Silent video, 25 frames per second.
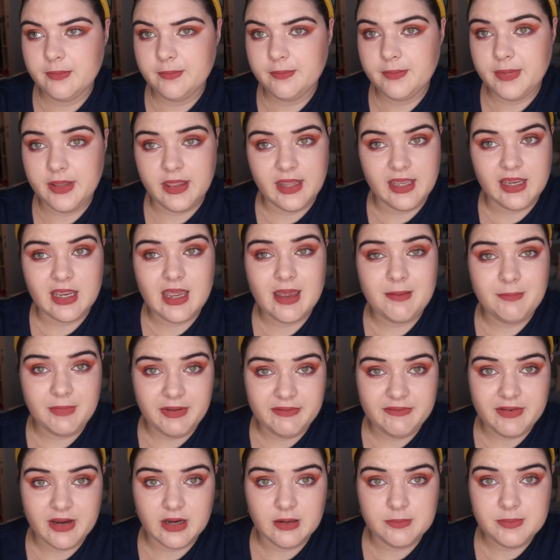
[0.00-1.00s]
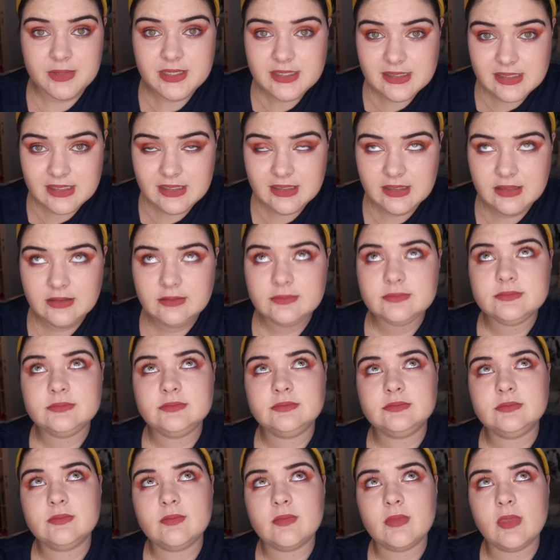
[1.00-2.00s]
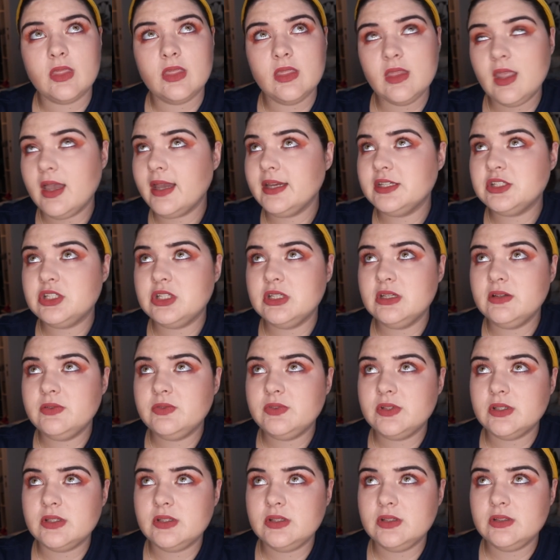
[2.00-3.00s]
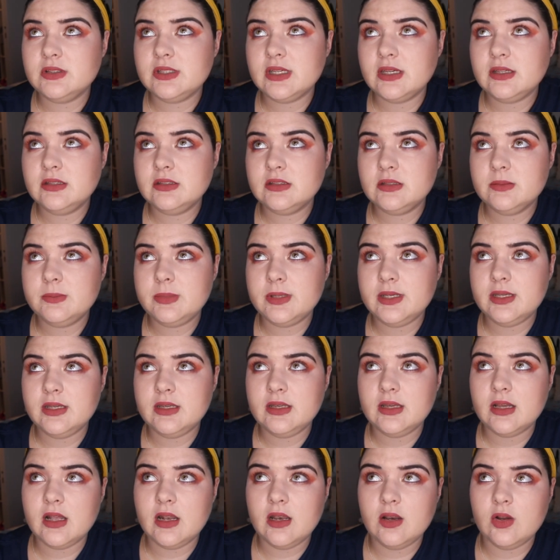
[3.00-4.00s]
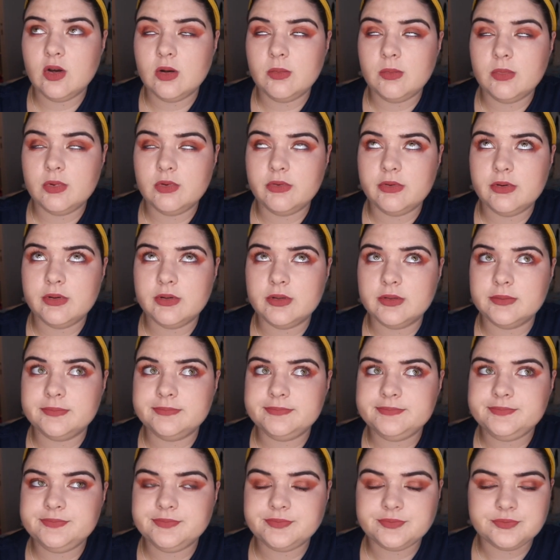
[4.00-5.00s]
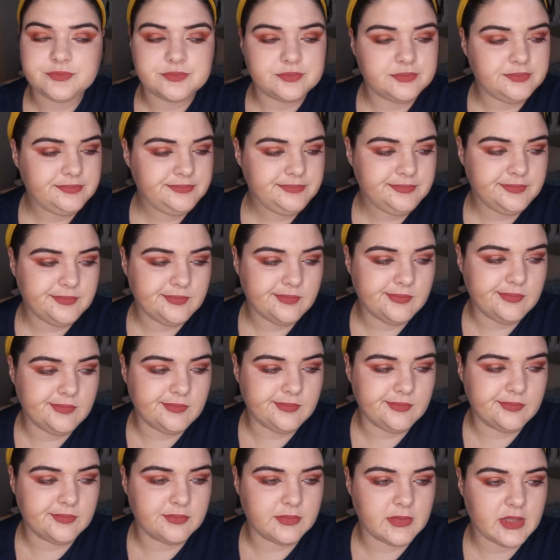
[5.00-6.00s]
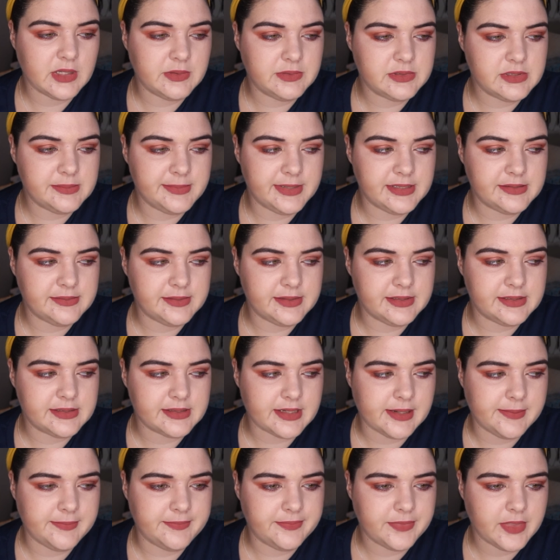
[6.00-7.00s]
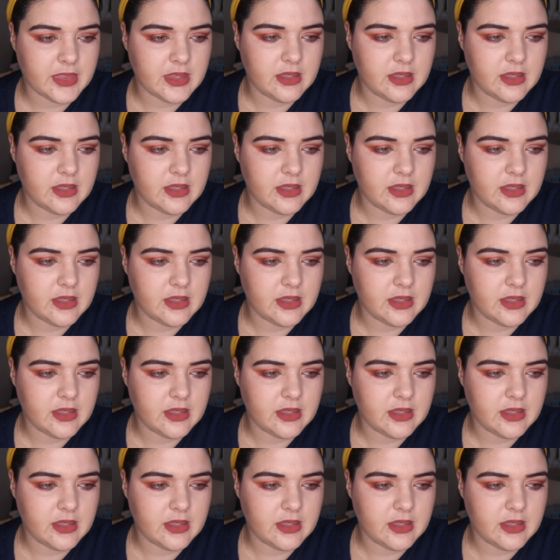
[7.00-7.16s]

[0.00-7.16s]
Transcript: but they can be very busy. Night shift, you tend to be a lot more, what's the best way to describe it?